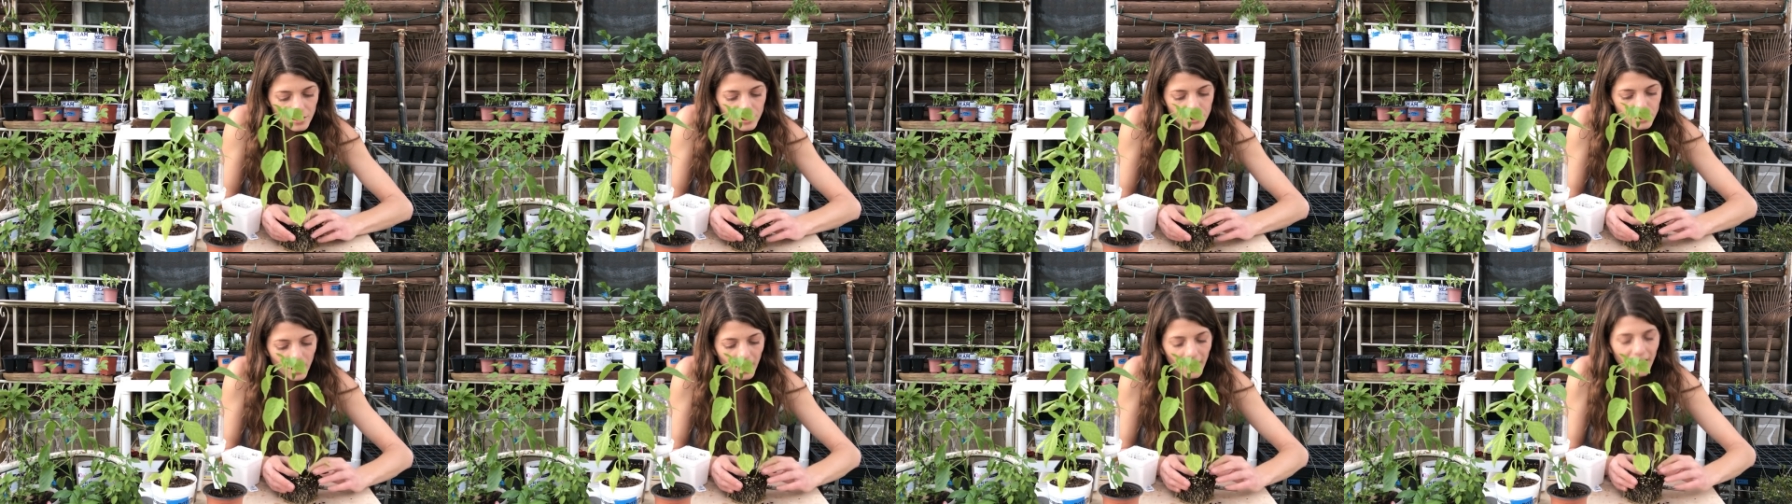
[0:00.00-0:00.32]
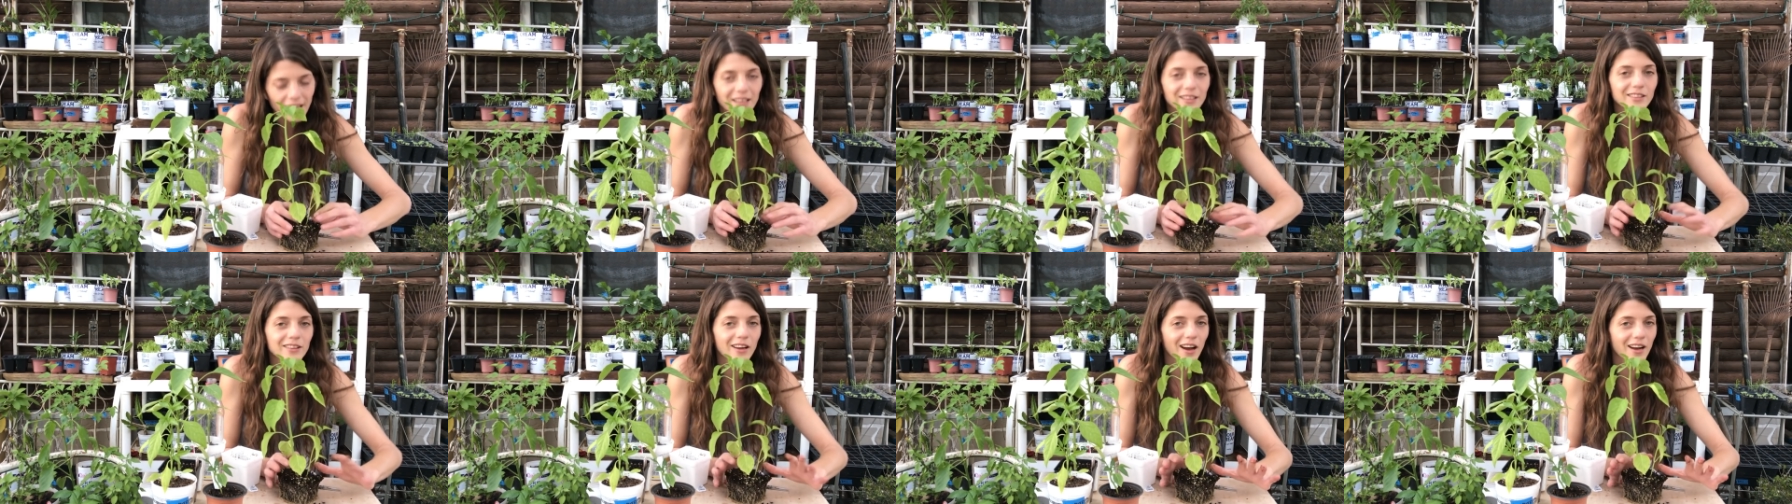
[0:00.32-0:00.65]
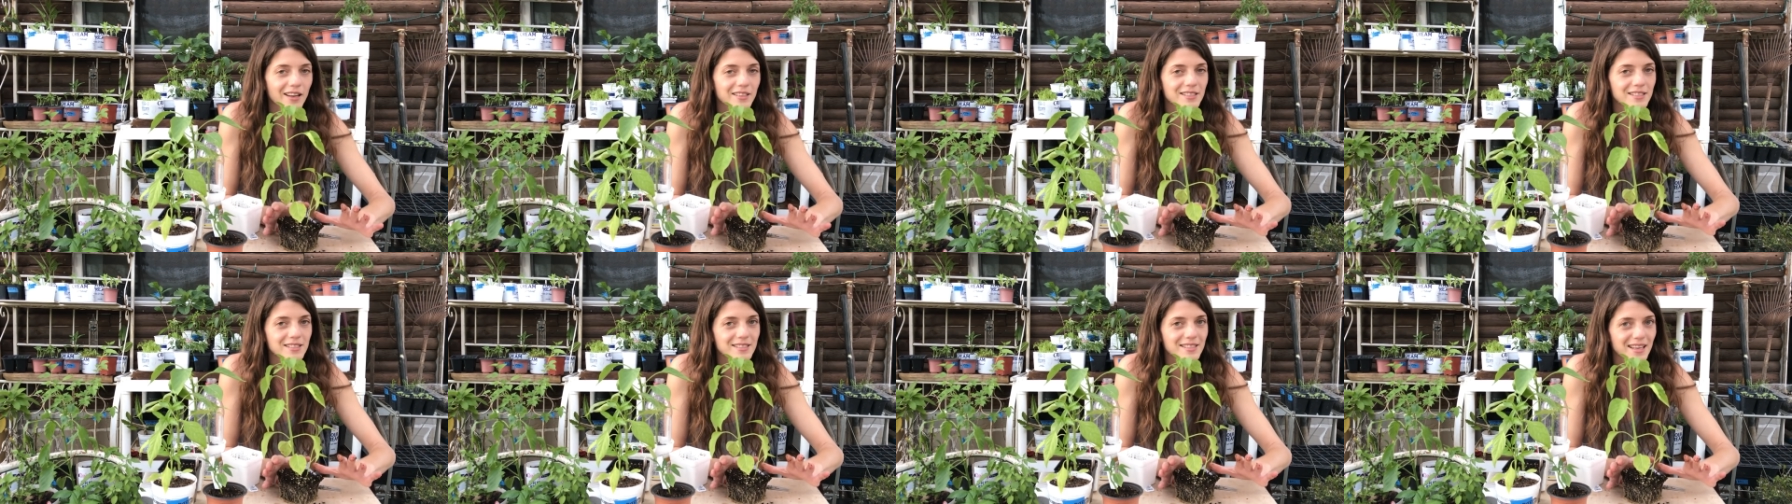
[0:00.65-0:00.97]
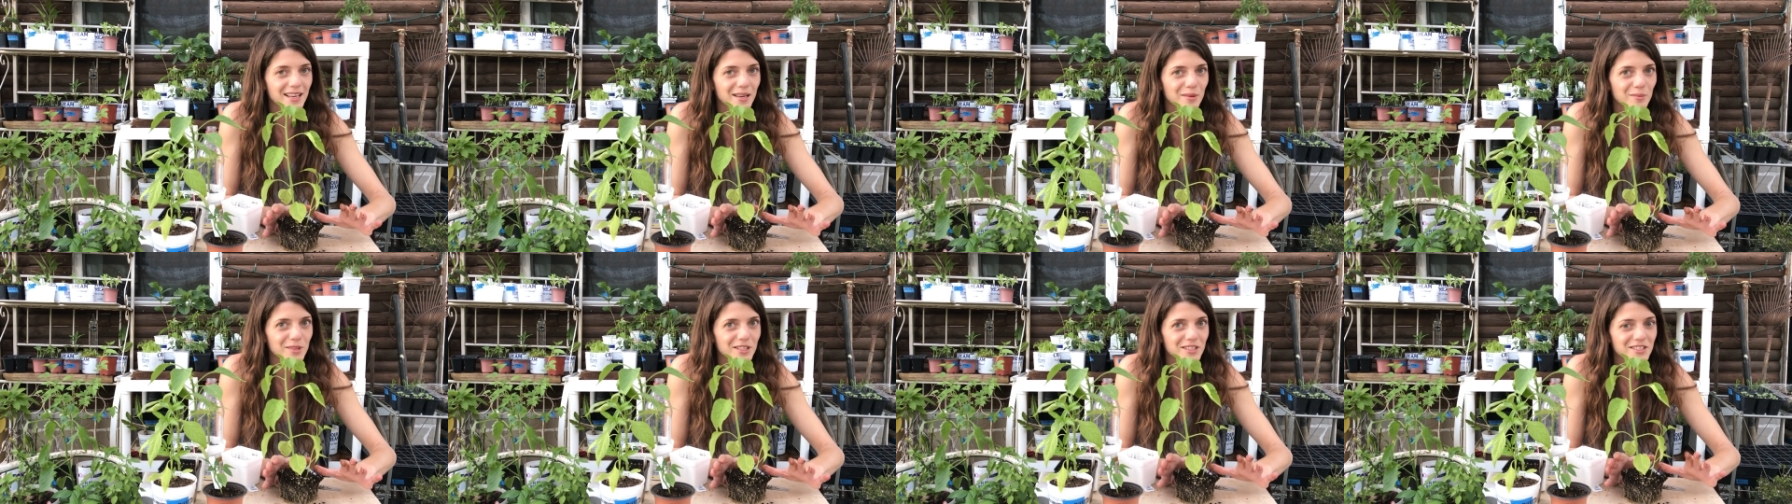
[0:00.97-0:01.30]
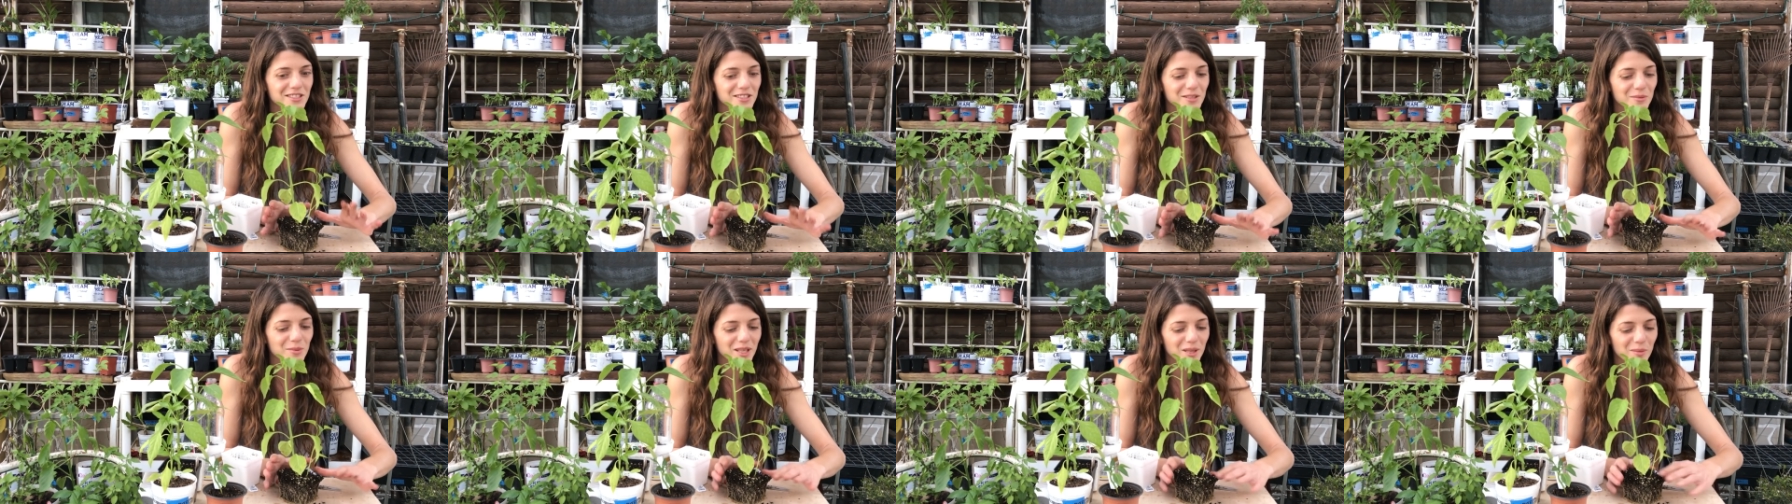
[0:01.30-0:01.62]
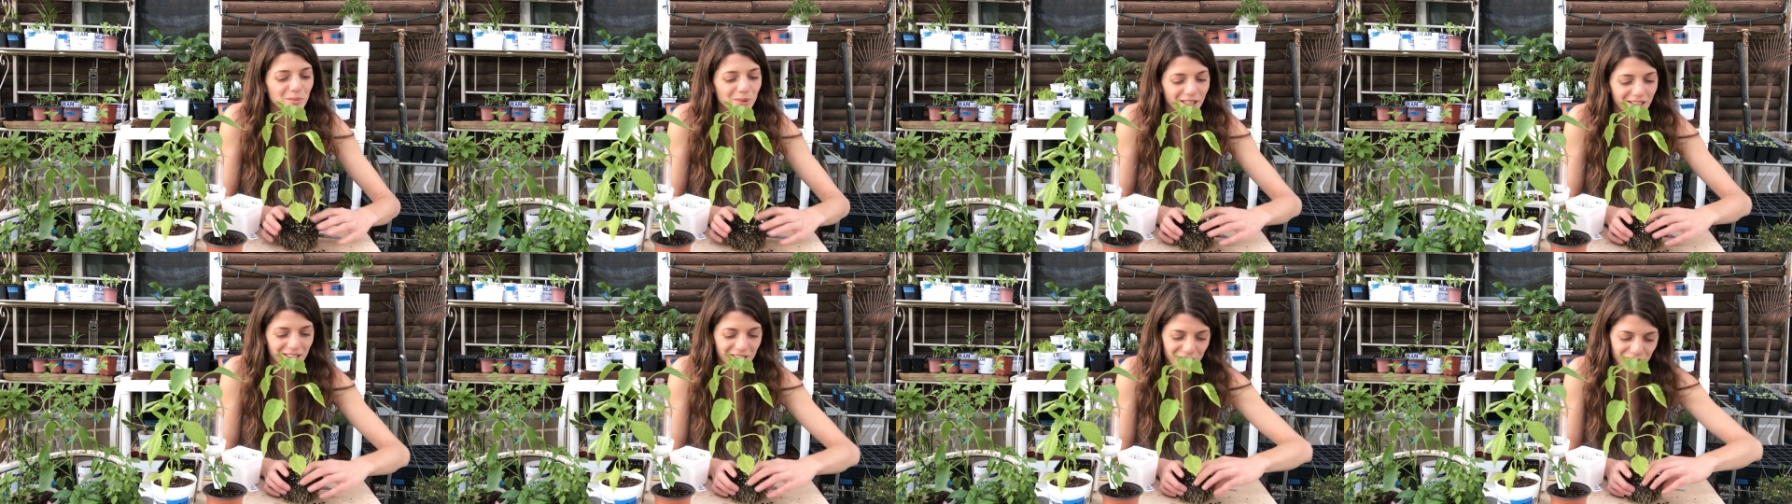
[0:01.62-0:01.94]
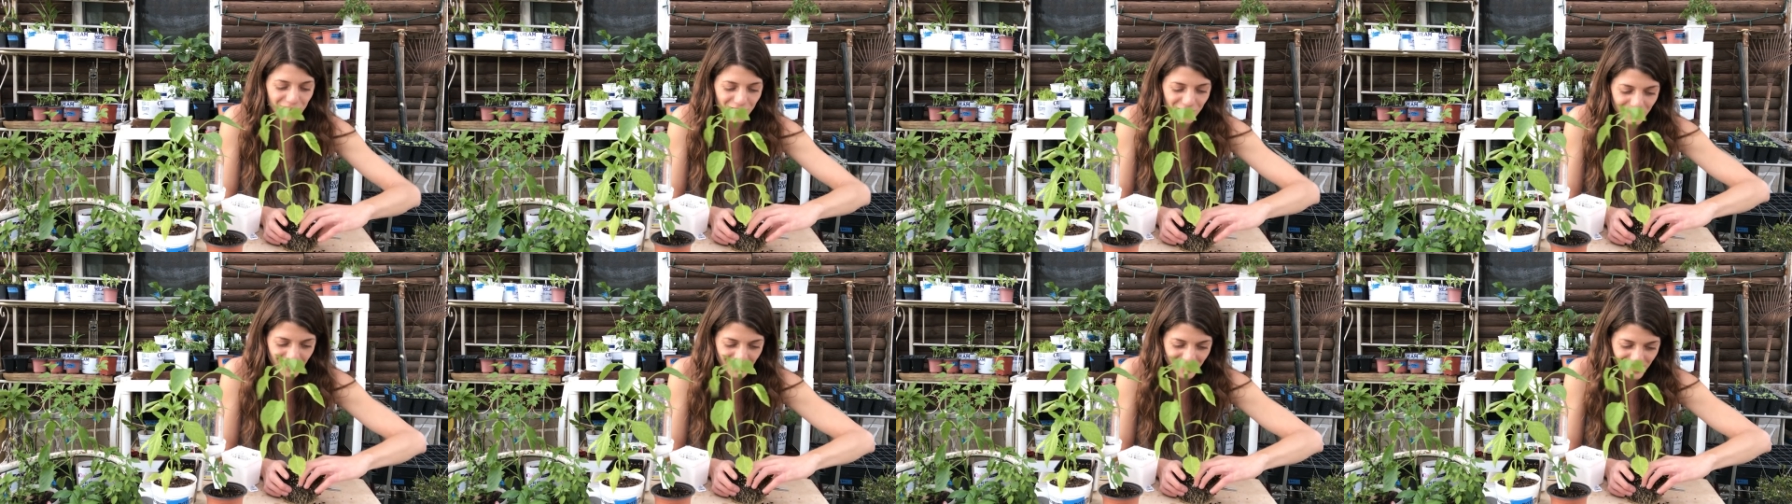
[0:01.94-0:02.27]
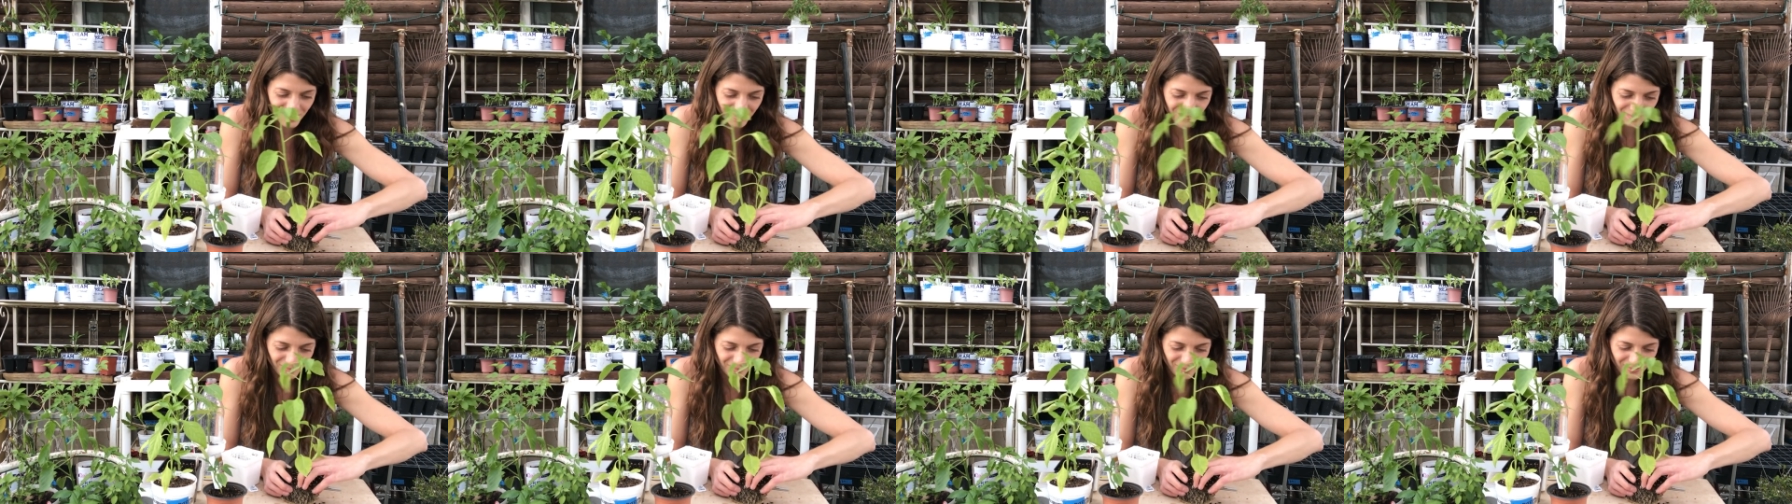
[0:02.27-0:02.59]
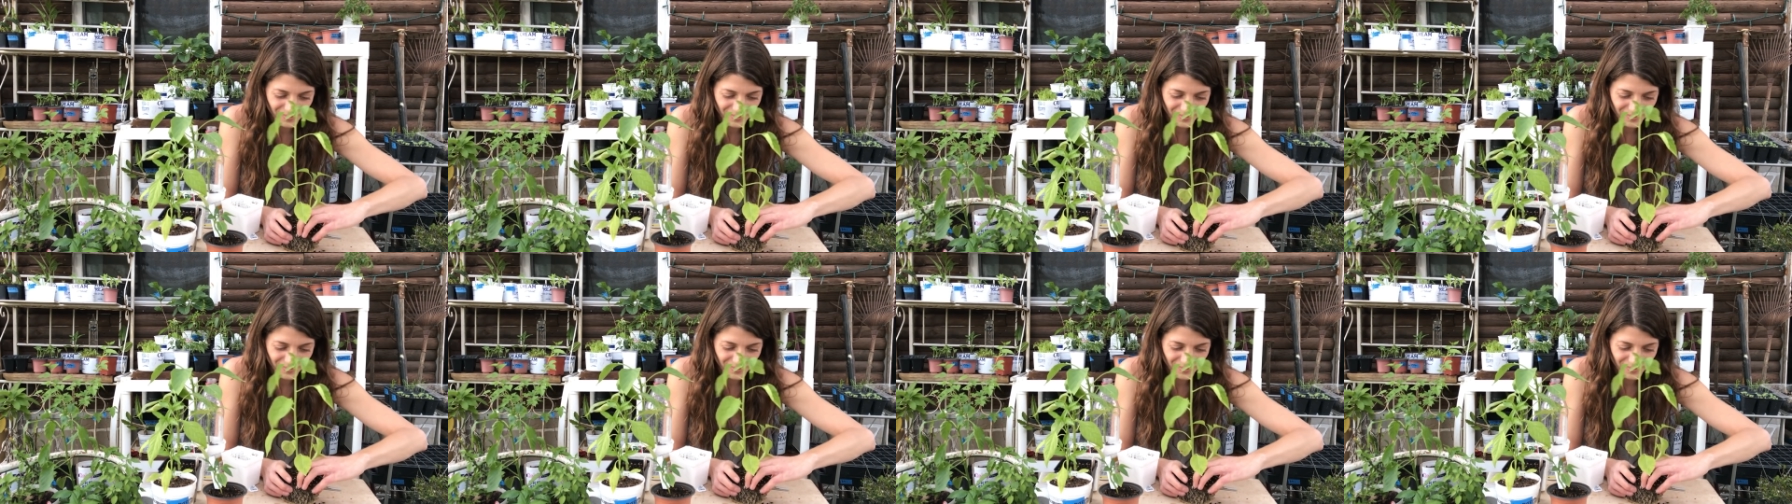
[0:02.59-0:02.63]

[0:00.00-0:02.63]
trying not to damage the main plant's roots.